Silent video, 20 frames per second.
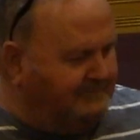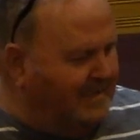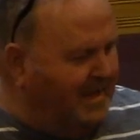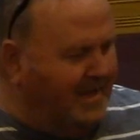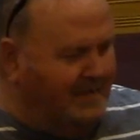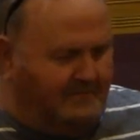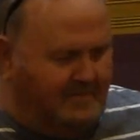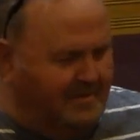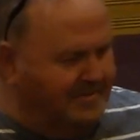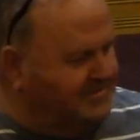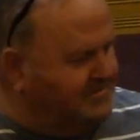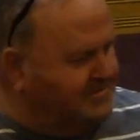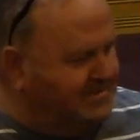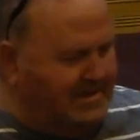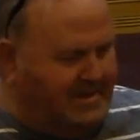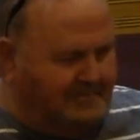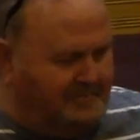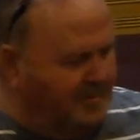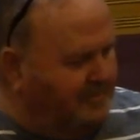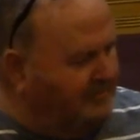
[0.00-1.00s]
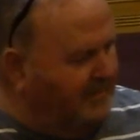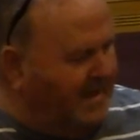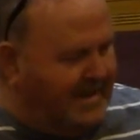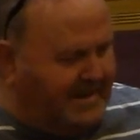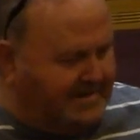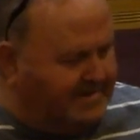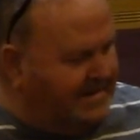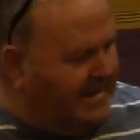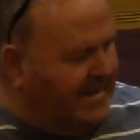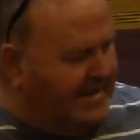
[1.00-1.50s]
buy Brother Jim a Mac
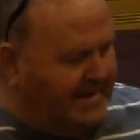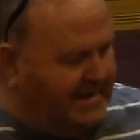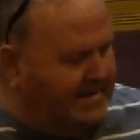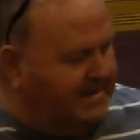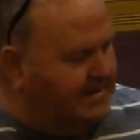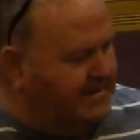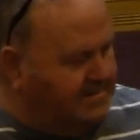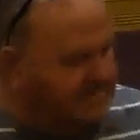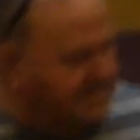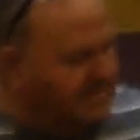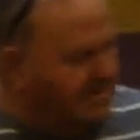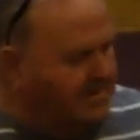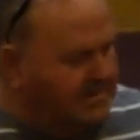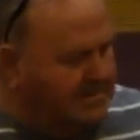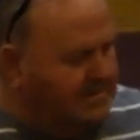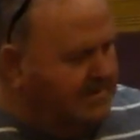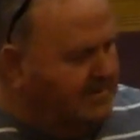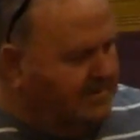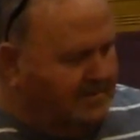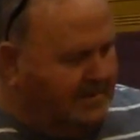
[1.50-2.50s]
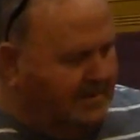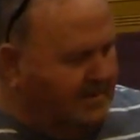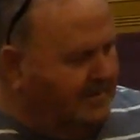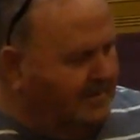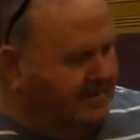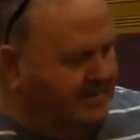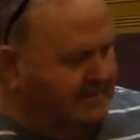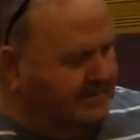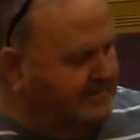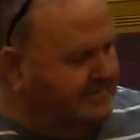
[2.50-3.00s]
Daddy,
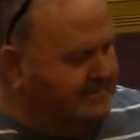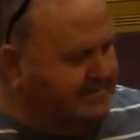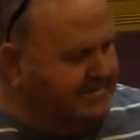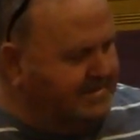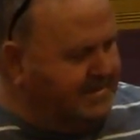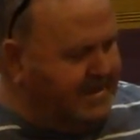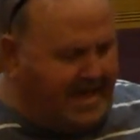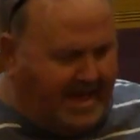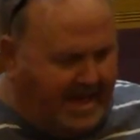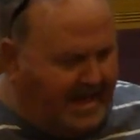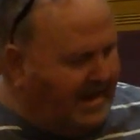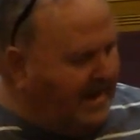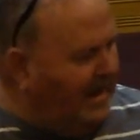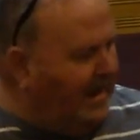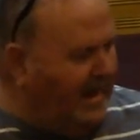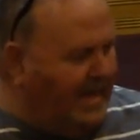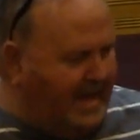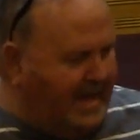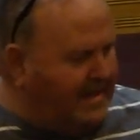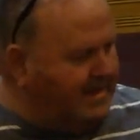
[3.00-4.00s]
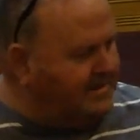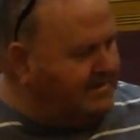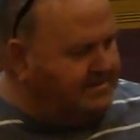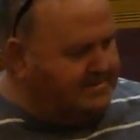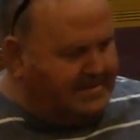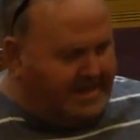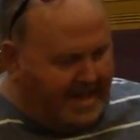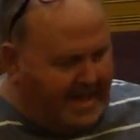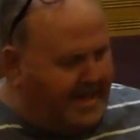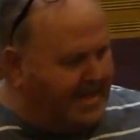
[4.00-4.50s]
uh, Cadillac,
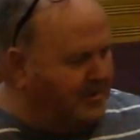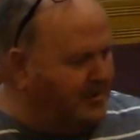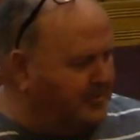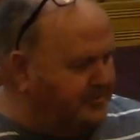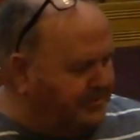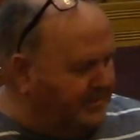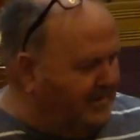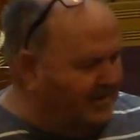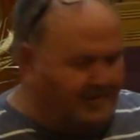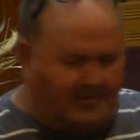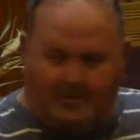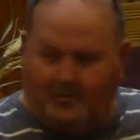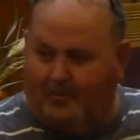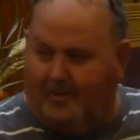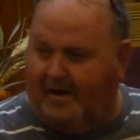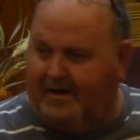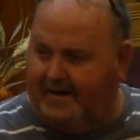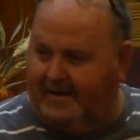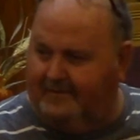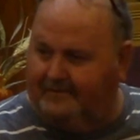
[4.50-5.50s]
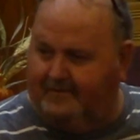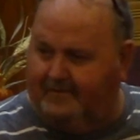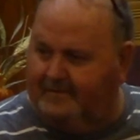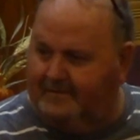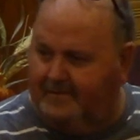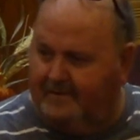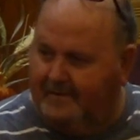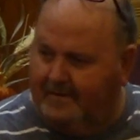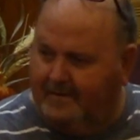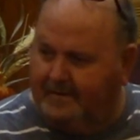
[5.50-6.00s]
Caterpillar, whatever
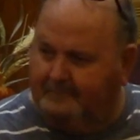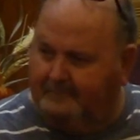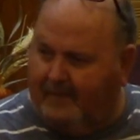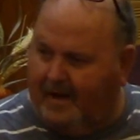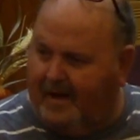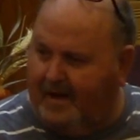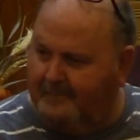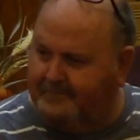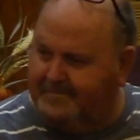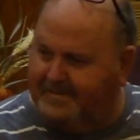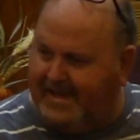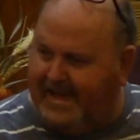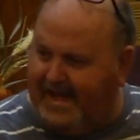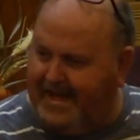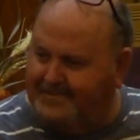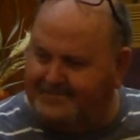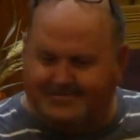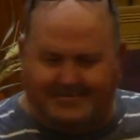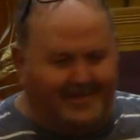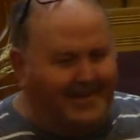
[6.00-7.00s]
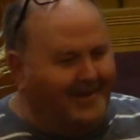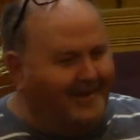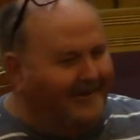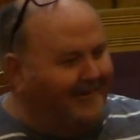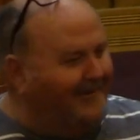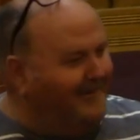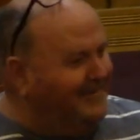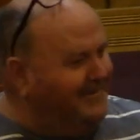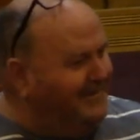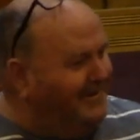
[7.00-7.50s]
bobcats they
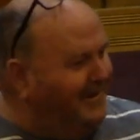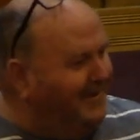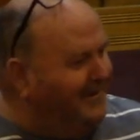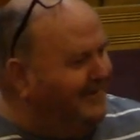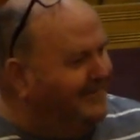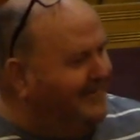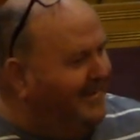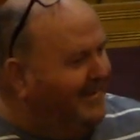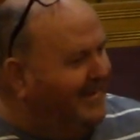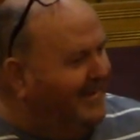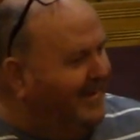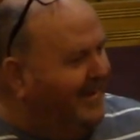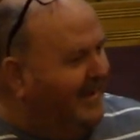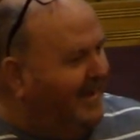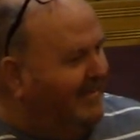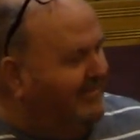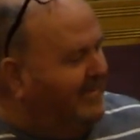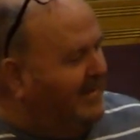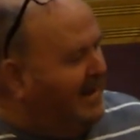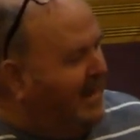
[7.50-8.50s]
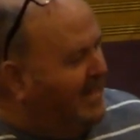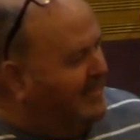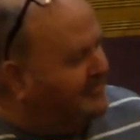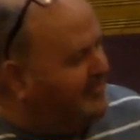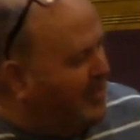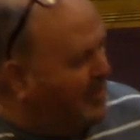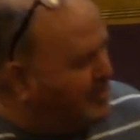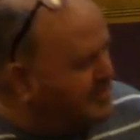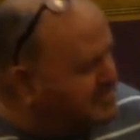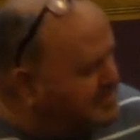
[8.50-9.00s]
are, you know. And then I thought of